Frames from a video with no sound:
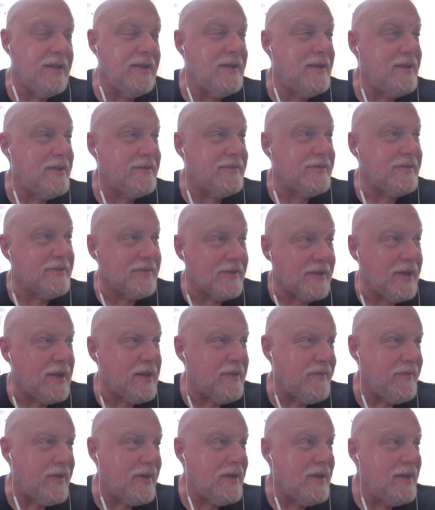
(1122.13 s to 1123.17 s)
It's kind
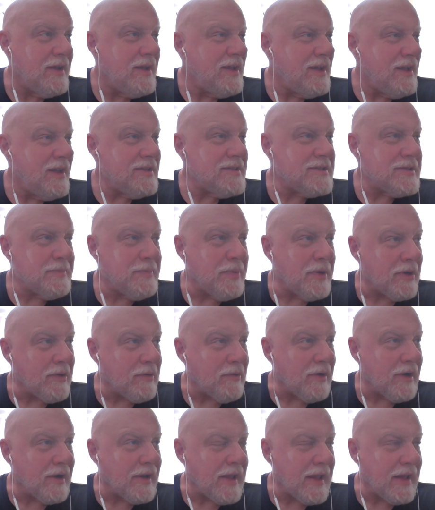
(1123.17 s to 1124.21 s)
of a, it's a punk
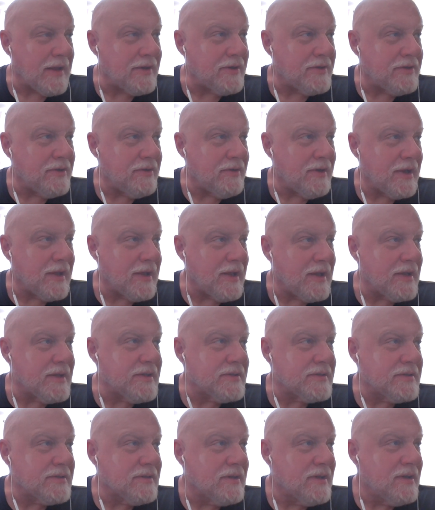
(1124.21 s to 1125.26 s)
rock attitude, I
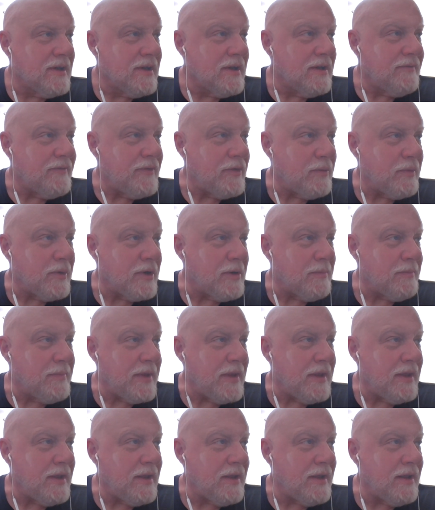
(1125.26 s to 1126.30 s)
guess, if you want to
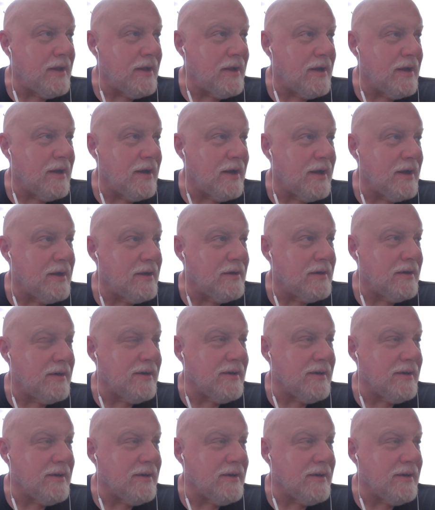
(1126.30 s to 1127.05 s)
be, uh,